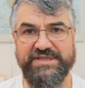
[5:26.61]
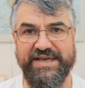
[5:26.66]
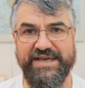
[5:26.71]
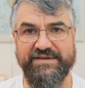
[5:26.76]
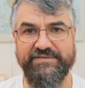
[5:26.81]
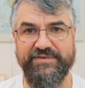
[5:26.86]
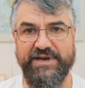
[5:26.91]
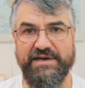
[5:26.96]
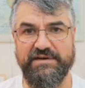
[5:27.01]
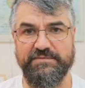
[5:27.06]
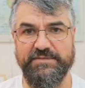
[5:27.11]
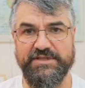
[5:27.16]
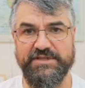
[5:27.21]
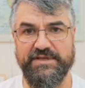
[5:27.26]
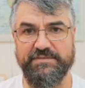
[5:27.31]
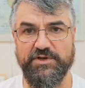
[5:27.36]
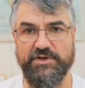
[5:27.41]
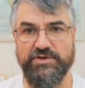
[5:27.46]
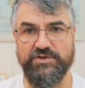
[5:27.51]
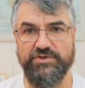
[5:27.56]
environment
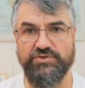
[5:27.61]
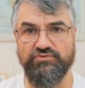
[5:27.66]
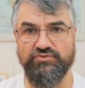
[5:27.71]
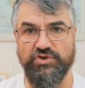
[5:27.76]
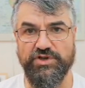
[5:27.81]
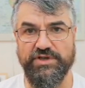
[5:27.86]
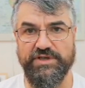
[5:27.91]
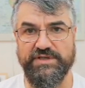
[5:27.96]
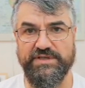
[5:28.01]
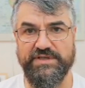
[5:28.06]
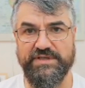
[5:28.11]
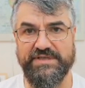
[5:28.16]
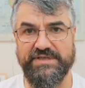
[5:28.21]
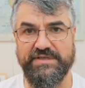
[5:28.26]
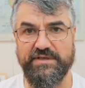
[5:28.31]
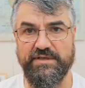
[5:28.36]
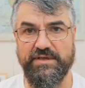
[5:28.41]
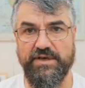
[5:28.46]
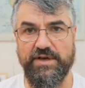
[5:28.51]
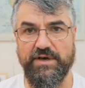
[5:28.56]
I'm going to run it. It's
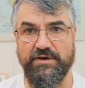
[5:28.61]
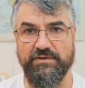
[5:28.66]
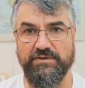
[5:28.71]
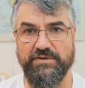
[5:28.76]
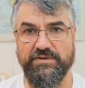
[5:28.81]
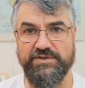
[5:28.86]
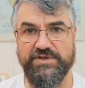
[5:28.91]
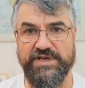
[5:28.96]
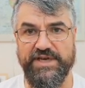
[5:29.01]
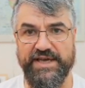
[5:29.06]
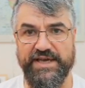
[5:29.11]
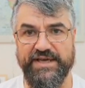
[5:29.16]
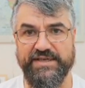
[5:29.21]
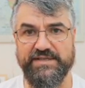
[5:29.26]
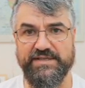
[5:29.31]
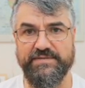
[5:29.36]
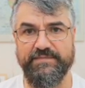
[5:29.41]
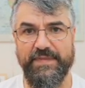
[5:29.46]
Node.js.